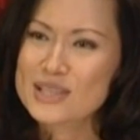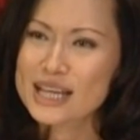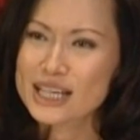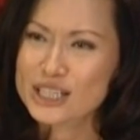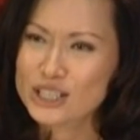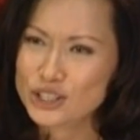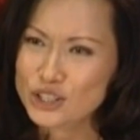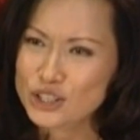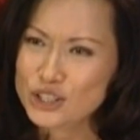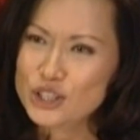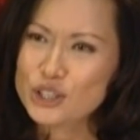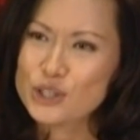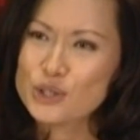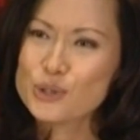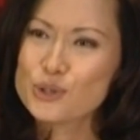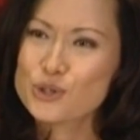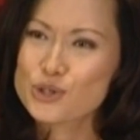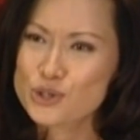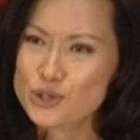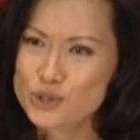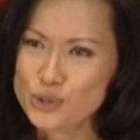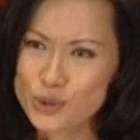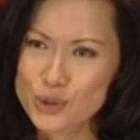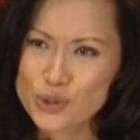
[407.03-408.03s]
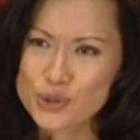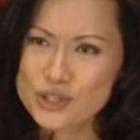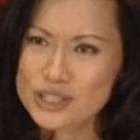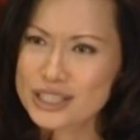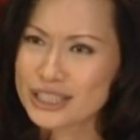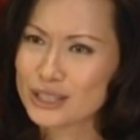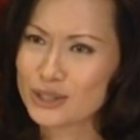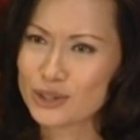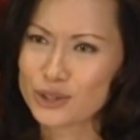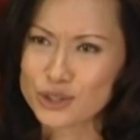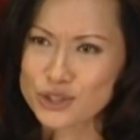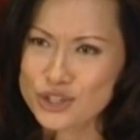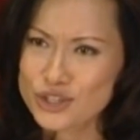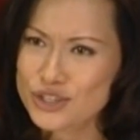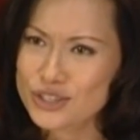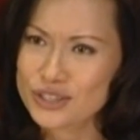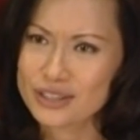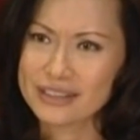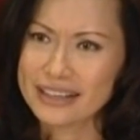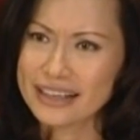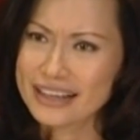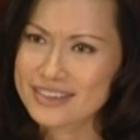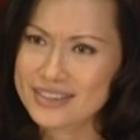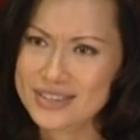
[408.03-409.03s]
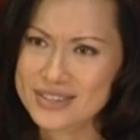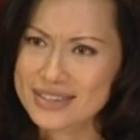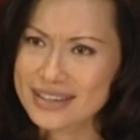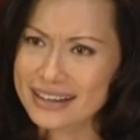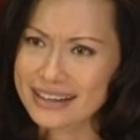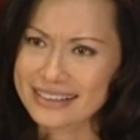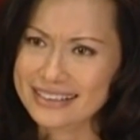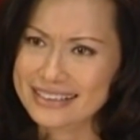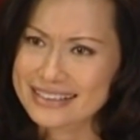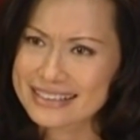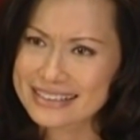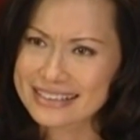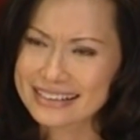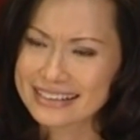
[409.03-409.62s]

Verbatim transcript: right? like a huge sourcing and logistical exercise.